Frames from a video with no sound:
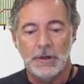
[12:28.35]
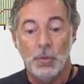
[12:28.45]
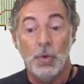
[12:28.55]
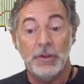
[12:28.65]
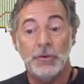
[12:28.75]

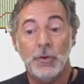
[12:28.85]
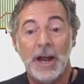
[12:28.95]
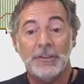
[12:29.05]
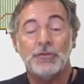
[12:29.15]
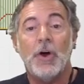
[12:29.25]
what you
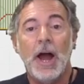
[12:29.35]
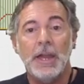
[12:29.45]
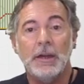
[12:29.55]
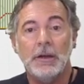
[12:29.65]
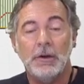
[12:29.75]
are
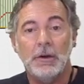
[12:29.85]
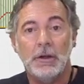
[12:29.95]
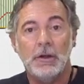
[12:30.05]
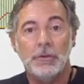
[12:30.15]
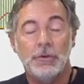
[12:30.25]
trying
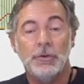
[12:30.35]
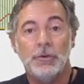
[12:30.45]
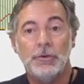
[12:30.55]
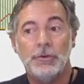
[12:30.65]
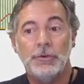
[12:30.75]
to
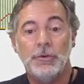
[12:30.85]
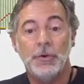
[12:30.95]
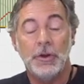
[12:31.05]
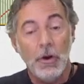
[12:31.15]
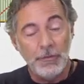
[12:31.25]

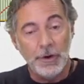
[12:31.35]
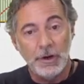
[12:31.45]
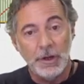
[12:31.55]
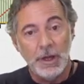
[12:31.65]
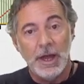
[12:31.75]
recover,